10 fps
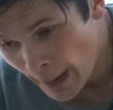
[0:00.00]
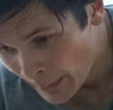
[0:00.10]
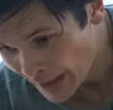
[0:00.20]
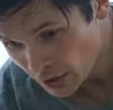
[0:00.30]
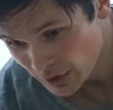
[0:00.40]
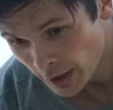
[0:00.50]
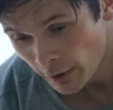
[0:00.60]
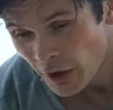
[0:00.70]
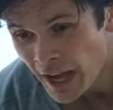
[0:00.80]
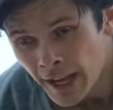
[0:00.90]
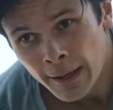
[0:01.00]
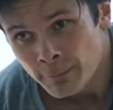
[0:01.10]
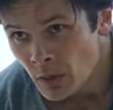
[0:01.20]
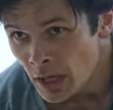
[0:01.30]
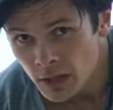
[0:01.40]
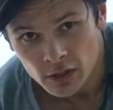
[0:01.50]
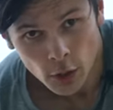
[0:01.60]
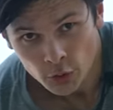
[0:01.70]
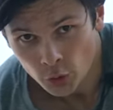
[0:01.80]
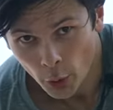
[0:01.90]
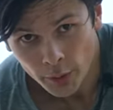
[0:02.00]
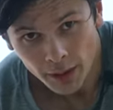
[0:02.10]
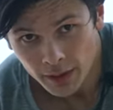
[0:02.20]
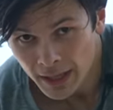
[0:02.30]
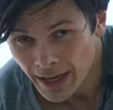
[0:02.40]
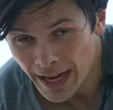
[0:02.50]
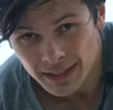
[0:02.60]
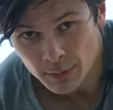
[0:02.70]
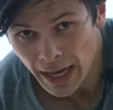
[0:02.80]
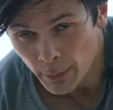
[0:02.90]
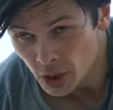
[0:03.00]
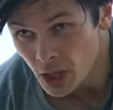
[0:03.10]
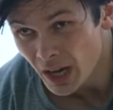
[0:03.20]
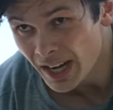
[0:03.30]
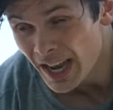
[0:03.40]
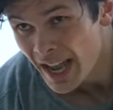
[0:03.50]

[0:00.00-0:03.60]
Pace yourself, slow stroke it, add some time on the clock.